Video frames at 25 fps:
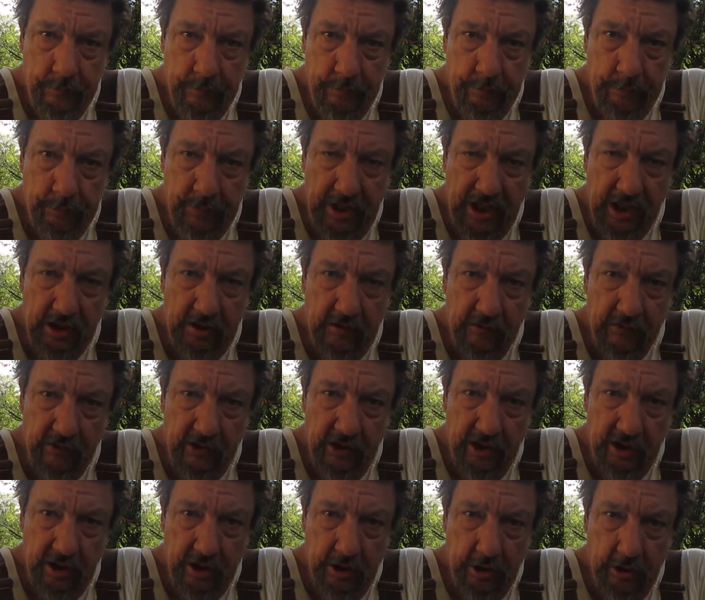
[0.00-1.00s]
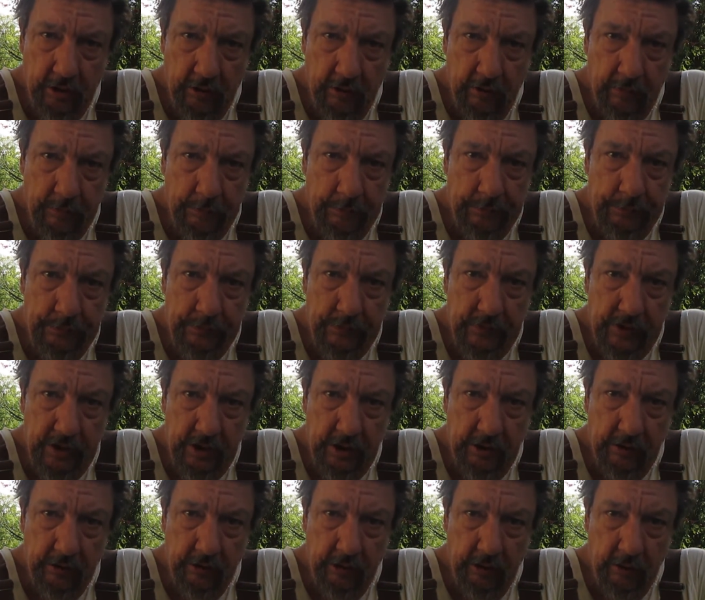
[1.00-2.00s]
make the video,
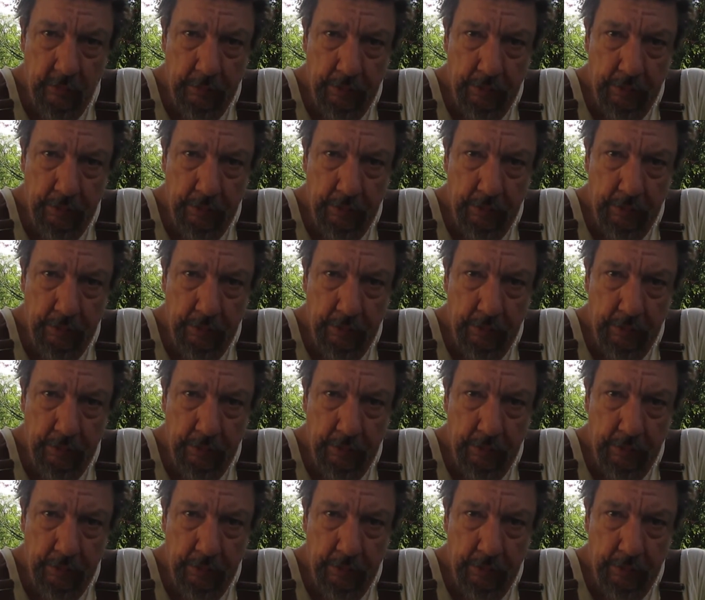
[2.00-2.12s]
it'll go